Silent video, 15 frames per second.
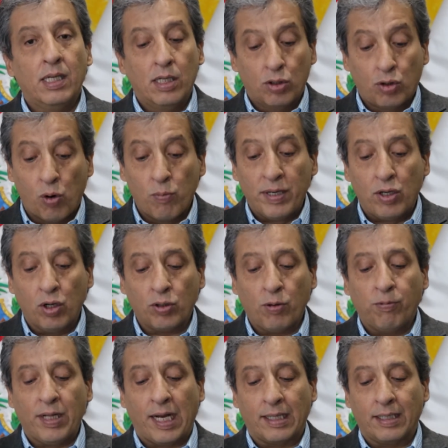So because
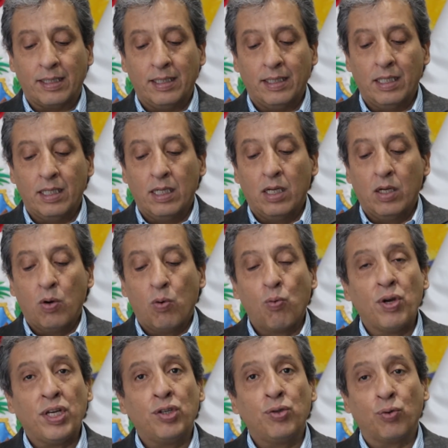of that,
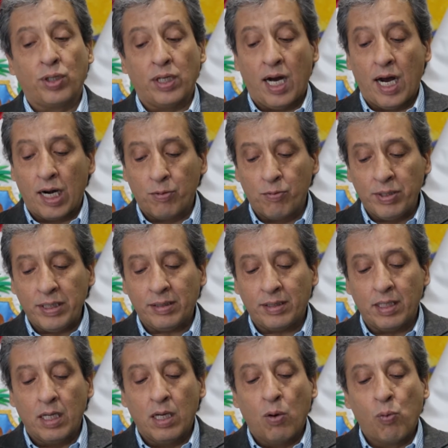we should harvest
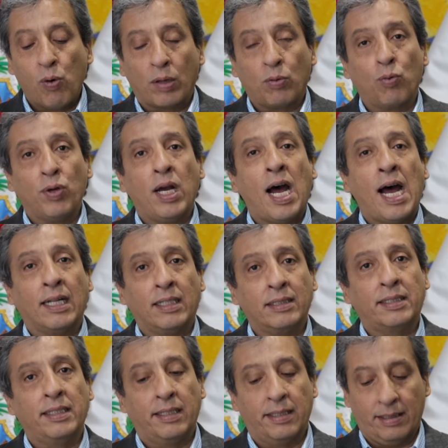what we had
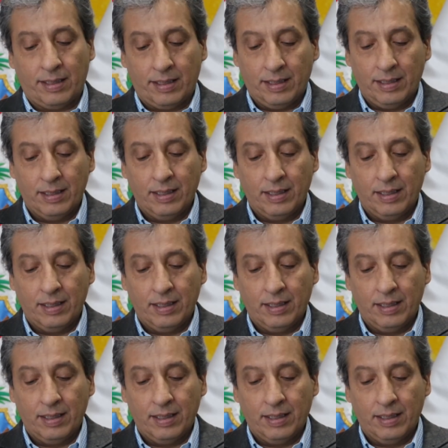seeded.